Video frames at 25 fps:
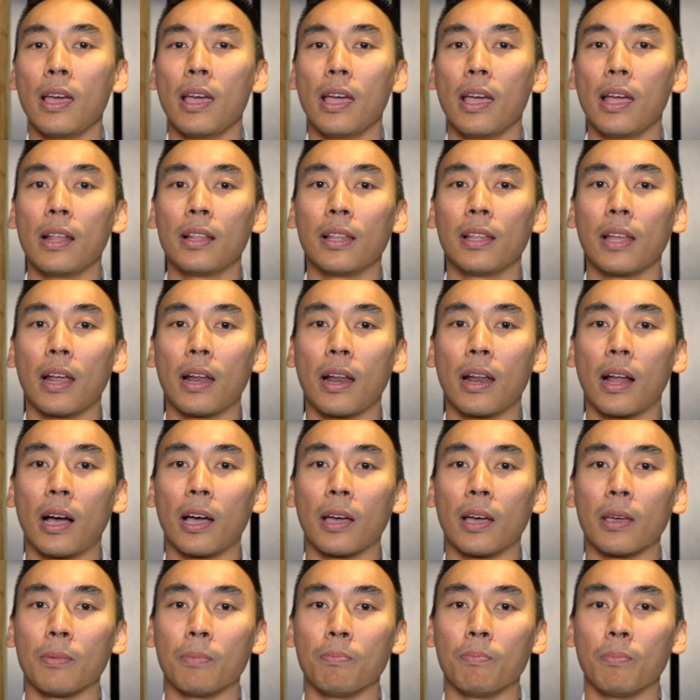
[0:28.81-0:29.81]
And then
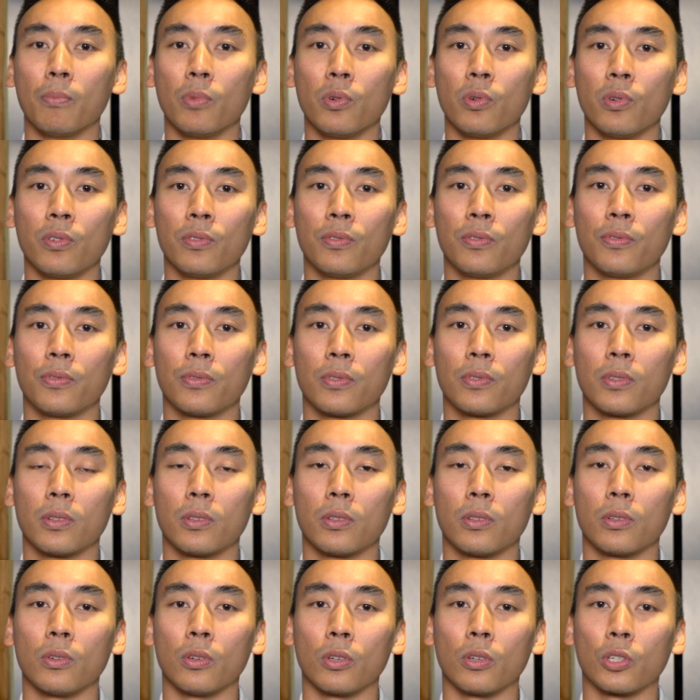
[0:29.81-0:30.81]
I moved
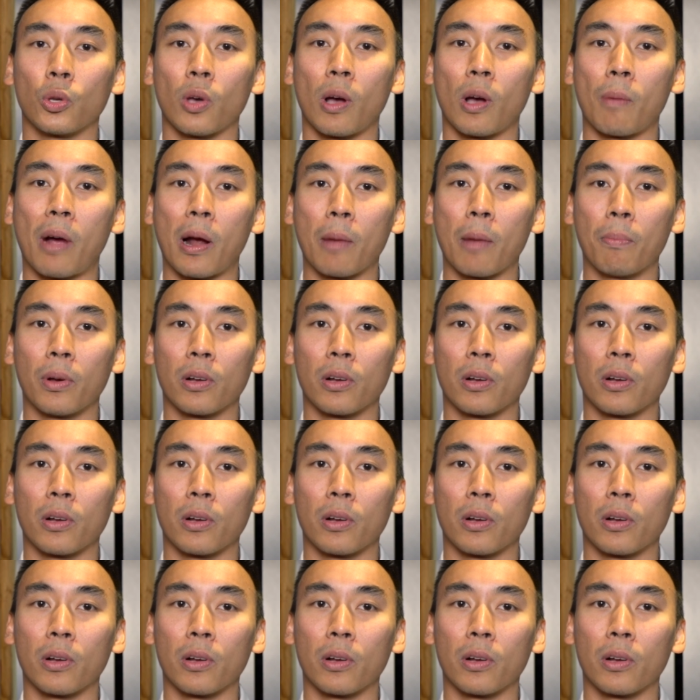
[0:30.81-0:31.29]
to QIMR